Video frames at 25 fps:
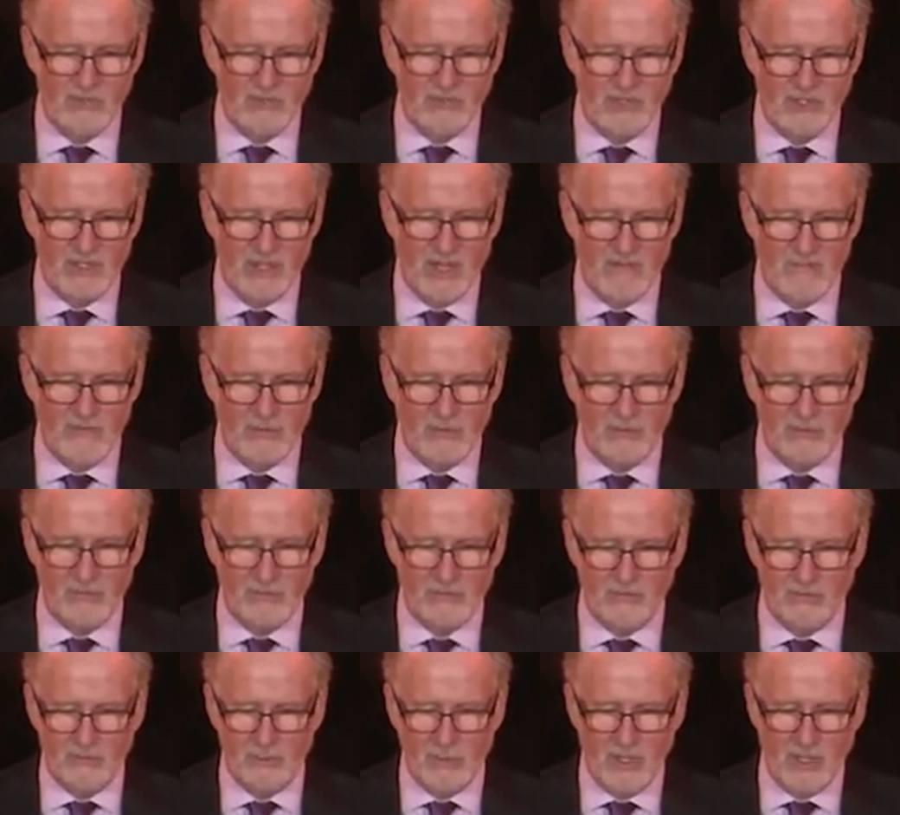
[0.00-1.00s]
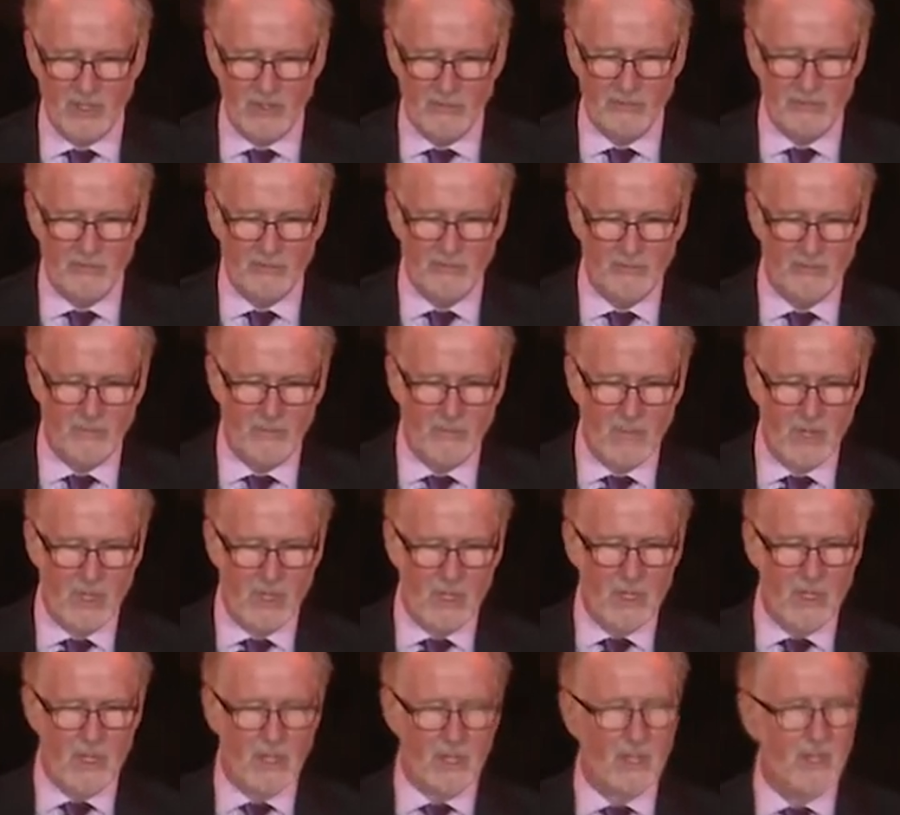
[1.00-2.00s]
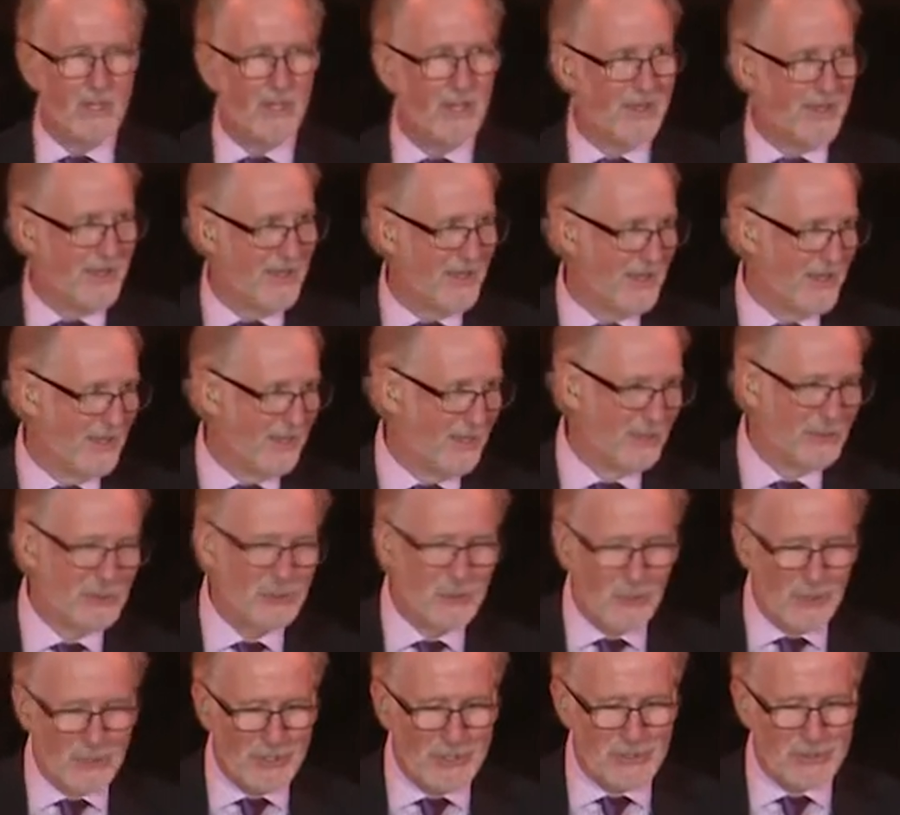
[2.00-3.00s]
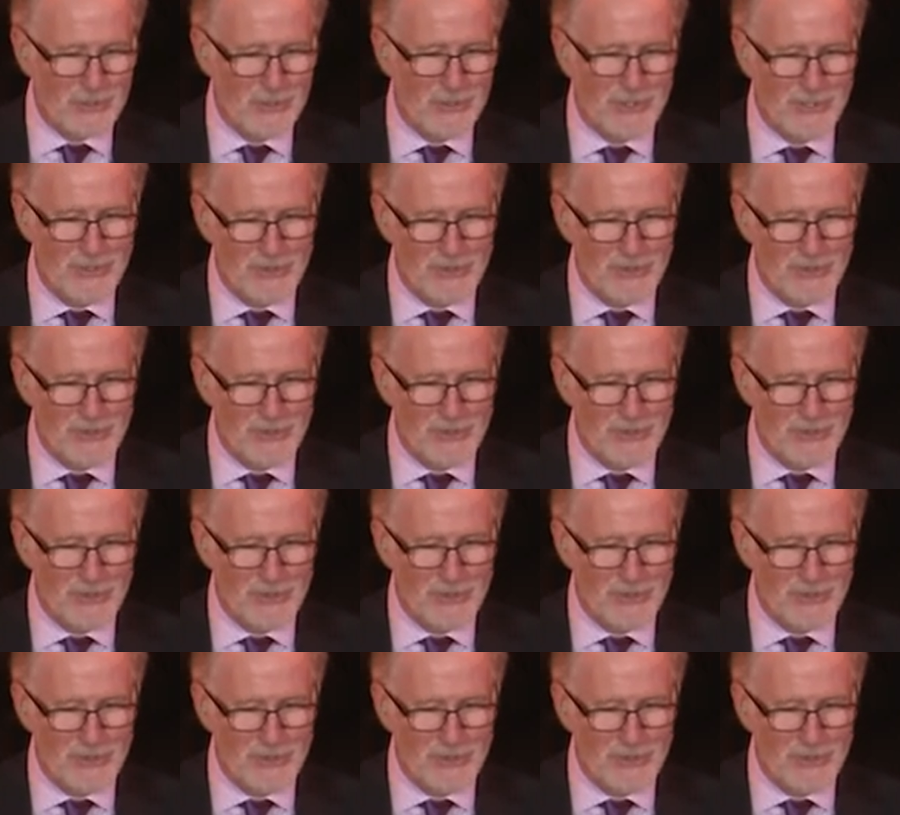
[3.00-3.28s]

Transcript: endeavors in space. The 2020